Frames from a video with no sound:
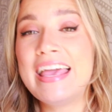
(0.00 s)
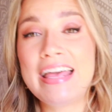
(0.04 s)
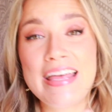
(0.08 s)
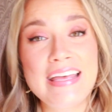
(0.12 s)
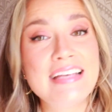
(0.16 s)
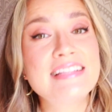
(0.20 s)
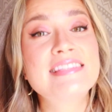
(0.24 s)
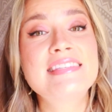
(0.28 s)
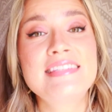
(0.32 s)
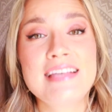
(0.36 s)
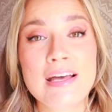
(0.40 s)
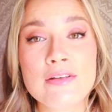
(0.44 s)

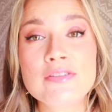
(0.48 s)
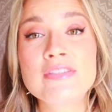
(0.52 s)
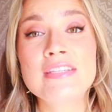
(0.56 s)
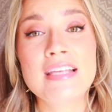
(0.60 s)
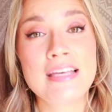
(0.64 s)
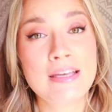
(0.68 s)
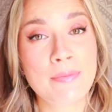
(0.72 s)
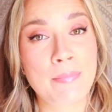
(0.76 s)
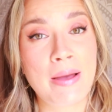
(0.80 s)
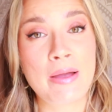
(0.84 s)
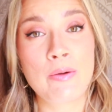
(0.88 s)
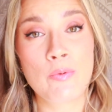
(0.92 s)
It sounds
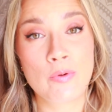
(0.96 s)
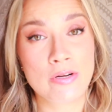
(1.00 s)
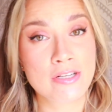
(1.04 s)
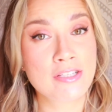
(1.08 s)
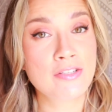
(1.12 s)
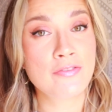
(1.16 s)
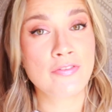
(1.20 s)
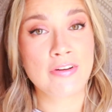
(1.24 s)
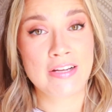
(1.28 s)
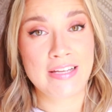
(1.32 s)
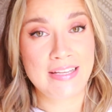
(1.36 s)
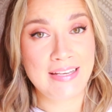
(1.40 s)
like my
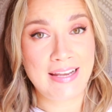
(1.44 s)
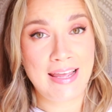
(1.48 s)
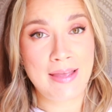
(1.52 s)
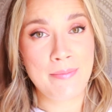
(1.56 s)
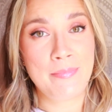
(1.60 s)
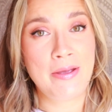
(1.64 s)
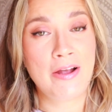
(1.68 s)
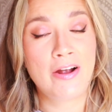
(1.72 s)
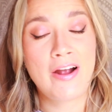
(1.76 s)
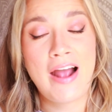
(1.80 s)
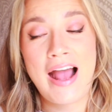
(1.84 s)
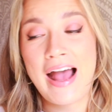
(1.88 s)
worst freaking
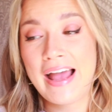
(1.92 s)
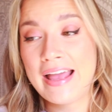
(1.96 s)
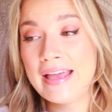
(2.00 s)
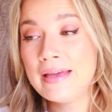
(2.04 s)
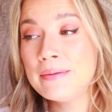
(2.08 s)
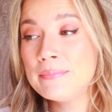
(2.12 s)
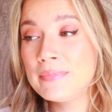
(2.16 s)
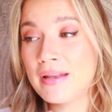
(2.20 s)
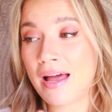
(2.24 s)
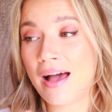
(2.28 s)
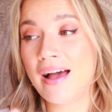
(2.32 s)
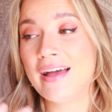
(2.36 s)
nightmare. I
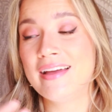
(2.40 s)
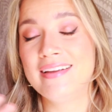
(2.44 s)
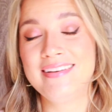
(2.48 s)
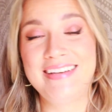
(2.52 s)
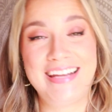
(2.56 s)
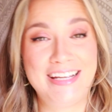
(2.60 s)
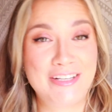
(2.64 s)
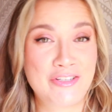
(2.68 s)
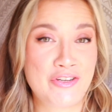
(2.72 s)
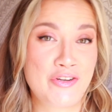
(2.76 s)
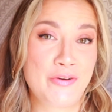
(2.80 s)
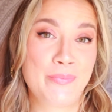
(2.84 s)
am not a
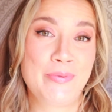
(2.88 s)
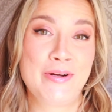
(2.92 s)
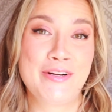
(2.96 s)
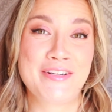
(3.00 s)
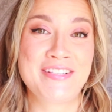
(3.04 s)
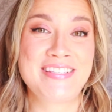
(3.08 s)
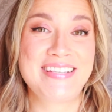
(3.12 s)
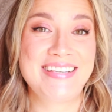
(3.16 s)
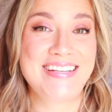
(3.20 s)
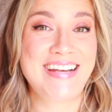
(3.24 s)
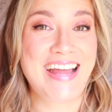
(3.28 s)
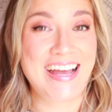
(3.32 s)
nature
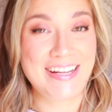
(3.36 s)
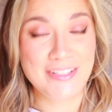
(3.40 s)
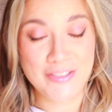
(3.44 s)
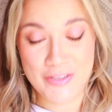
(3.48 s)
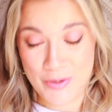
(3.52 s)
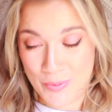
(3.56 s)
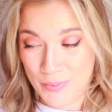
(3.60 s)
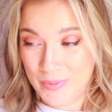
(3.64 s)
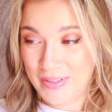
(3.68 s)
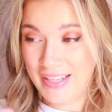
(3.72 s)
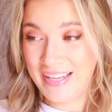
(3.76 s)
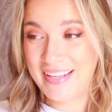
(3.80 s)
person. I
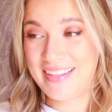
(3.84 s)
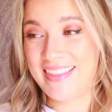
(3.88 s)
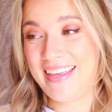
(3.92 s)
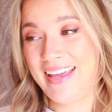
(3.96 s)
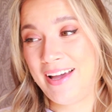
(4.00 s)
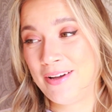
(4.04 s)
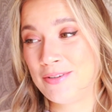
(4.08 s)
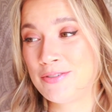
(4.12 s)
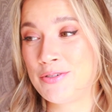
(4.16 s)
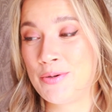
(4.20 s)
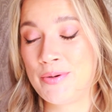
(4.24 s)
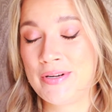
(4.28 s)
don't like the
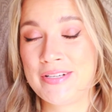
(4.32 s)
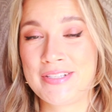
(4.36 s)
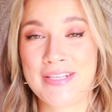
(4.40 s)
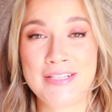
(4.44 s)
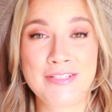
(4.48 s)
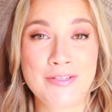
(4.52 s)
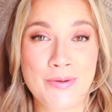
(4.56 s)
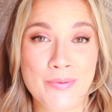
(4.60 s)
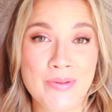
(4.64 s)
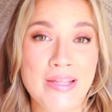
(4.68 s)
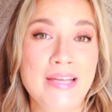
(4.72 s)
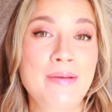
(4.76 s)
outdoors. I
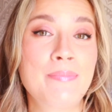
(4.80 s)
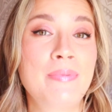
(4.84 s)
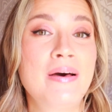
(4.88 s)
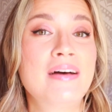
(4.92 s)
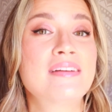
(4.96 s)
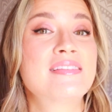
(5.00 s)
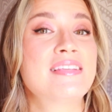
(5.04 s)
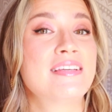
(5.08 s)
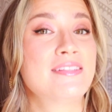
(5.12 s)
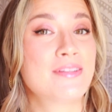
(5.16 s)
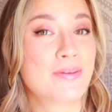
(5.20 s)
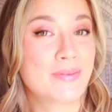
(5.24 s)
don't like
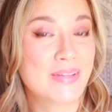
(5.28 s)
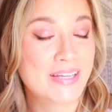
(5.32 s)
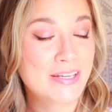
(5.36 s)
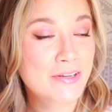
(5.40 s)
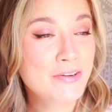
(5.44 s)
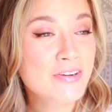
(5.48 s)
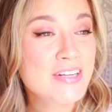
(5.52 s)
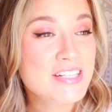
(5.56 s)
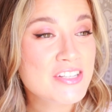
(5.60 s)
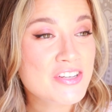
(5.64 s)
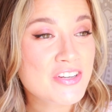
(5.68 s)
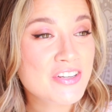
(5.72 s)
bugs. I don't like
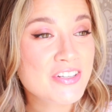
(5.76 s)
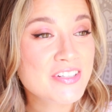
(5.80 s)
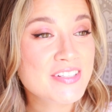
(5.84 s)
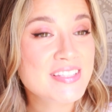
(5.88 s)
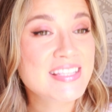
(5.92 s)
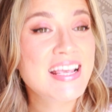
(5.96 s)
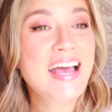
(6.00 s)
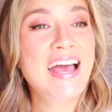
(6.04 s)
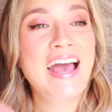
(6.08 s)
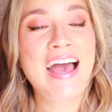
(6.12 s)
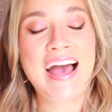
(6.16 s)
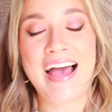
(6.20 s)
creatures.
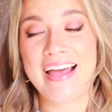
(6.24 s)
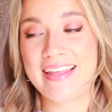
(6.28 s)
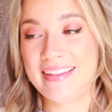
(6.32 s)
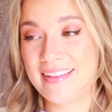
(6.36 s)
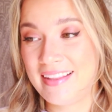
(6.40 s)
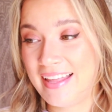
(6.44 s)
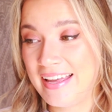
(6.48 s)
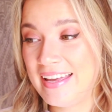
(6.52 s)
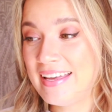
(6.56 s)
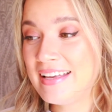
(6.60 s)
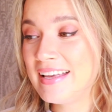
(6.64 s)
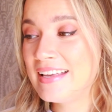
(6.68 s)
I
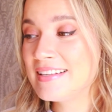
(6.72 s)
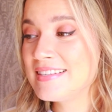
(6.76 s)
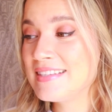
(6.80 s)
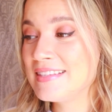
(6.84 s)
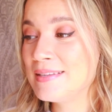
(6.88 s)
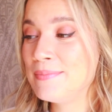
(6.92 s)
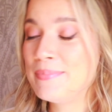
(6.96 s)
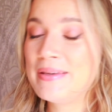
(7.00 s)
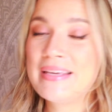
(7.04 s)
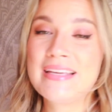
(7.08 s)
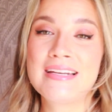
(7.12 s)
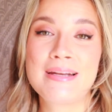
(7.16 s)
like
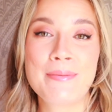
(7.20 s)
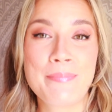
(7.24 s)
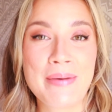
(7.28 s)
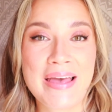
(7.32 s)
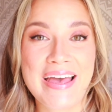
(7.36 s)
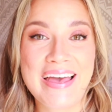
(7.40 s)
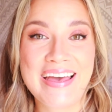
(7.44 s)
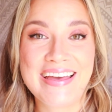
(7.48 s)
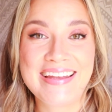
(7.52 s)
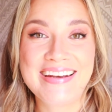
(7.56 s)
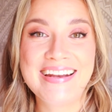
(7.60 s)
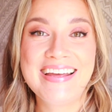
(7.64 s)
sleeping in a
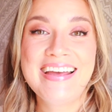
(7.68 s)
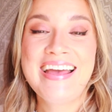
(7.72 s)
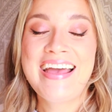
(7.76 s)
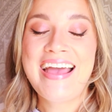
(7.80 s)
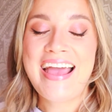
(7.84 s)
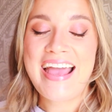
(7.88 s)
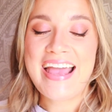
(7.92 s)
bed.